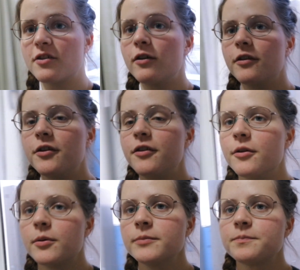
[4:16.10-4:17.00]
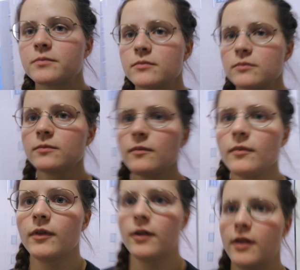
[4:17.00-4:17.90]
all you do,
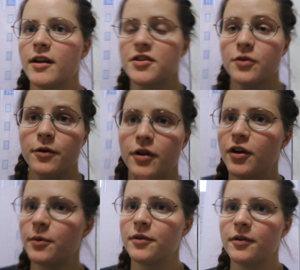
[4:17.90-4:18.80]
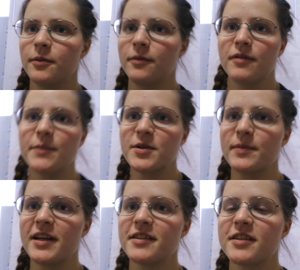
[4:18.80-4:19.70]
and sure, you go to famous
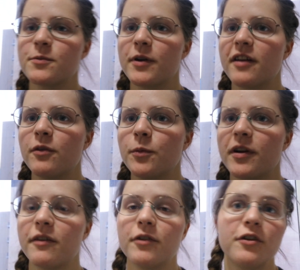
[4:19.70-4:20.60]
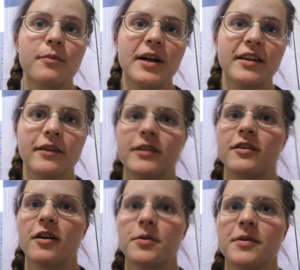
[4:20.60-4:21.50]
places, whatever, you might even
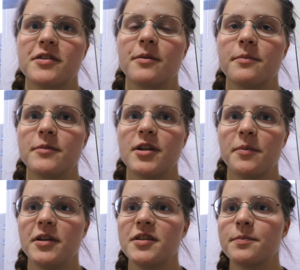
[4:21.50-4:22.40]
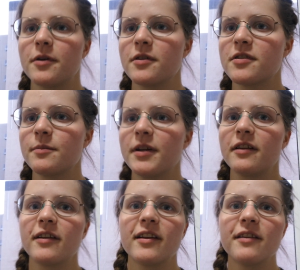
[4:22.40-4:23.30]
talk with some Japanese person, but
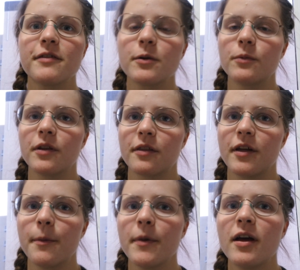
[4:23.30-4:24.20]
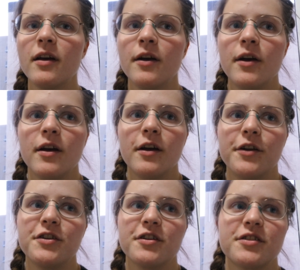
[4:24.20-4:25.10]
living with them
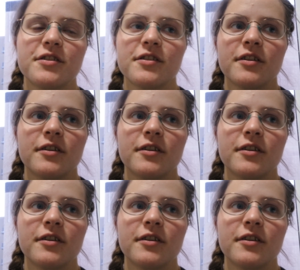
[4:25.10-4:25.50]
and just